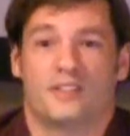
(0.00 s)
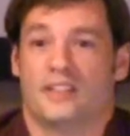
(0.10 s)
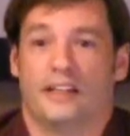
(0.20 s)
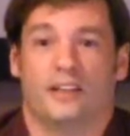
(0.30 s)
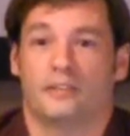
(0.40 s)

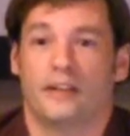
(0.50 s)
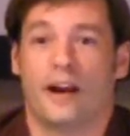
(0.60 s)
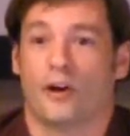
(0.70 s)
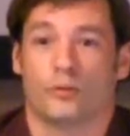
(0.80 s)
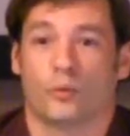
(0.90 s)
has any
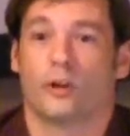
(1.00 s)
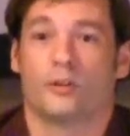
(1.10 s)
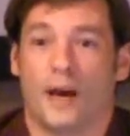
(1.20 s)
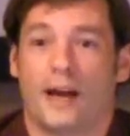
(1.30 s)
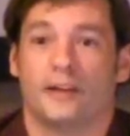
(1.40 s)
care in the
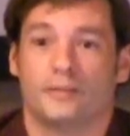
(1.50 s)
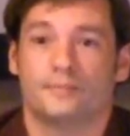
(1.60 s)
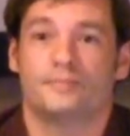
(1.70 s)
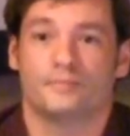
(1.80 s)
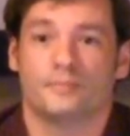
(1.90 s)
world about it
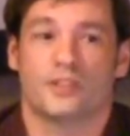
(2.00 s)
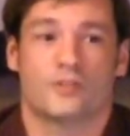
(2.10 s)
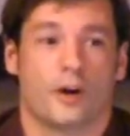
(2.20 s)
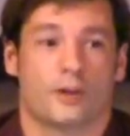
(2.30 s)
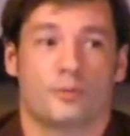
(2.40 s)

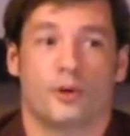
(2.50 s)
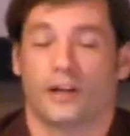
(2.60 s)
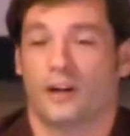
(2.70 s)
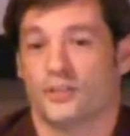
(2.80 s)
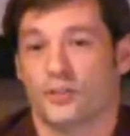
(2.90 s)
as far as
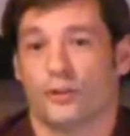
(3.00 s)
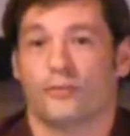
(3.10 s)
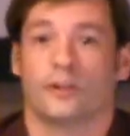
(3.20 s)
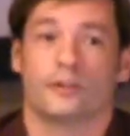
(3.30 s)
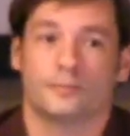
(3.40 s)
putting it on
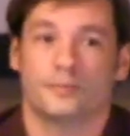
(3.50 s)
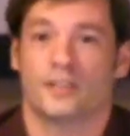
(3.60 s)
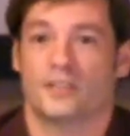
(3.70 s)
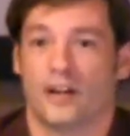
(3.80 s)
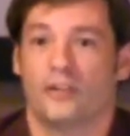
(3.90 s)
server,
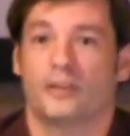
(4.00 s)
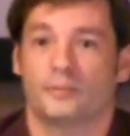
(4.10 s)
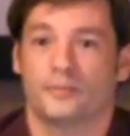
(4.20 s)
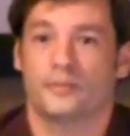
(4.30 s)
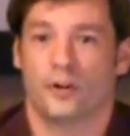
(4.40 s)
et cetera.
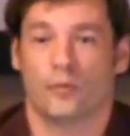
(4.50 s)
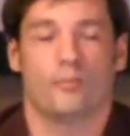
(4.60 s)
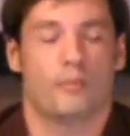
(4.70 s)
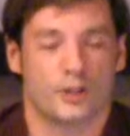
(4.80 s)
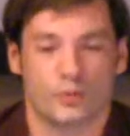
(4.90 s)
They're
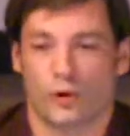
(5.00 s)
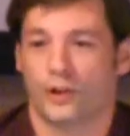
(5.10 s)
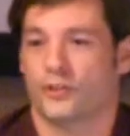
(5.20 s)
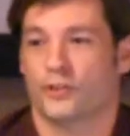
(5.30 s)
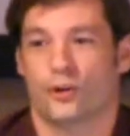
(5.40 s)
much
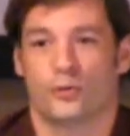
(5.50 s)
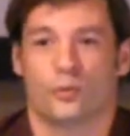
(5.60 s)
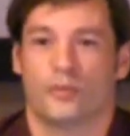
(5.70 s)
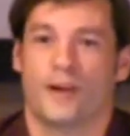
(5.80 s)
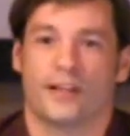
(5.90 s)
more
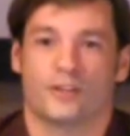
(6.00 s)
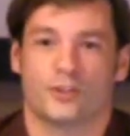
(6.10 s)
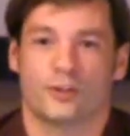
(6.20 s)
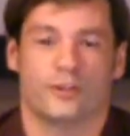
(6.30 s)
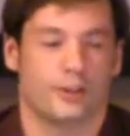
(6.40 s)
concerned with
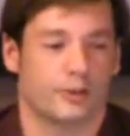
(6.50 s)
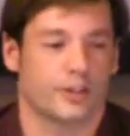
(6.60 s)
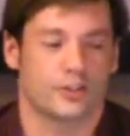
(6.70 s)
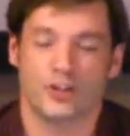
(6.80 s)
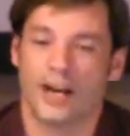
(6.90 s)
making sure that you
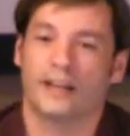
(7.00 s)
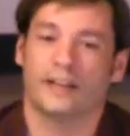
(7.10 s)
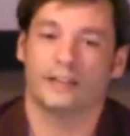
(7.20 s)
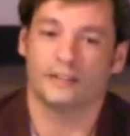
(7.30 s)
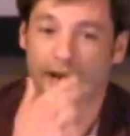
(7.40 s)
can
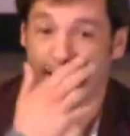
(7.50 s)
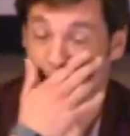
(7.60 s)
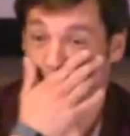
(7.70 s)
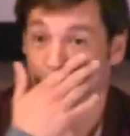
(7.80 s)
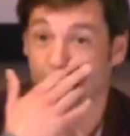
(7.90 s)
check in
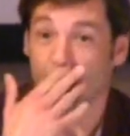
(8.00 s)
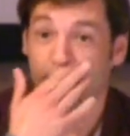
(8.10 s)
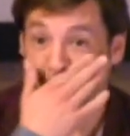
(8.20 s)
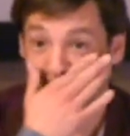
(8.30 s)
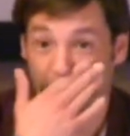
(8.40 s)

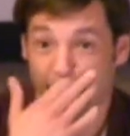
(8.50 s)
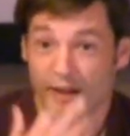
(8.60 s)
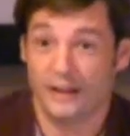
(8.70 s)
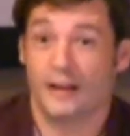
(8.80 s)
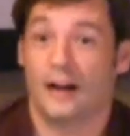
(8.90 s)
Xcode
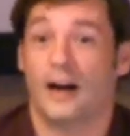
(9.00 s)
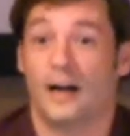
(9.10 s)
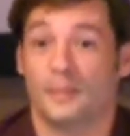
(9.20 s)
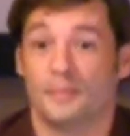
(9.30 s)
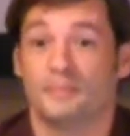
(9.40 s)

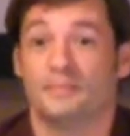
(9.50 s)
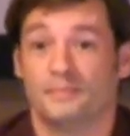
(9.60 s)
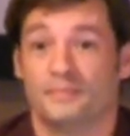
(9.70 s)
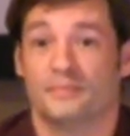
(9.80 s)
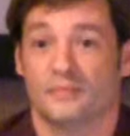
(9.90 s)
um,
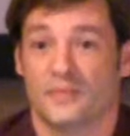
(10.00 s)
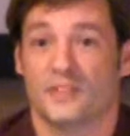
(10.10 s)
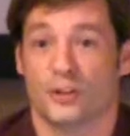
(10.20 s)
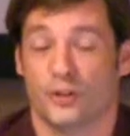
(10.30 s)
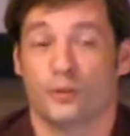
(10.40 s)

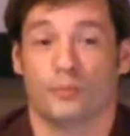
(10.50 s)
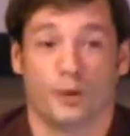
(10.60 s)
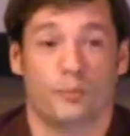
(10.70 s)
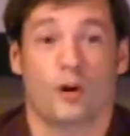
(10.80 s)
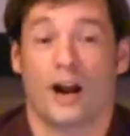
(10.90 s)
so that you can
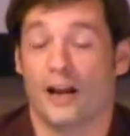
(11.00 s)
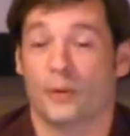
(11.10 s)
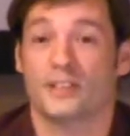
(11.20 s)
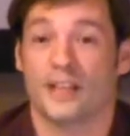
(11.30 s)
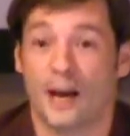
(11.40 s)
build more
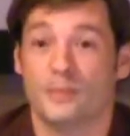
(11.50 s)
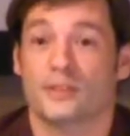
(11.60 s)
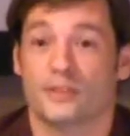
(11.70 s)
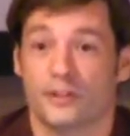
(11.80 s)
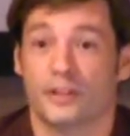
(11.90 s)
iOS
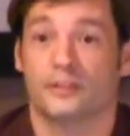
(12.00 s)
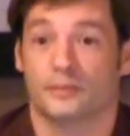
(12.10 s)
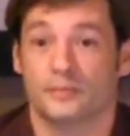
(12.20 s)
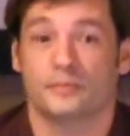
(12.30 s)
apps so that